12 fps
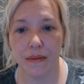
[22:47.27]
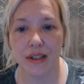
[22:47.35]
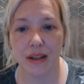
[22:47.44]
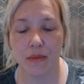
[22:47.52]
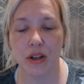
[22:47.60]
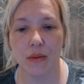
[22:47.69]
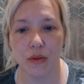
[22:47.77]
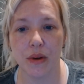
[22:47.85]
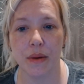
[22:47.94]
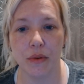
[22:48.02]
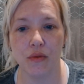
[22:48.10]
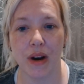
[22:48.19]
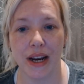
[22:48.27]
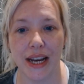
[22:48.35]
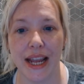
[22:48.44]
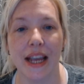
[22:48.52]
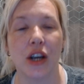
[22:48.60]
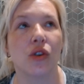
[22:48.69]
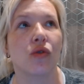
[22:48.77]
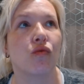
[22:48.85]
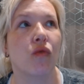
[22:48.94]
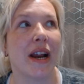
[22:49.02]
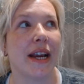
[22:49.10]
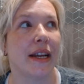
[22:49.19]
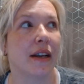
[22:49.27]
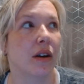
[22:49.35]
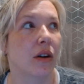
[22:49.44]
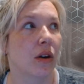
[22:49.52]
sometimes when it would rain, it could rain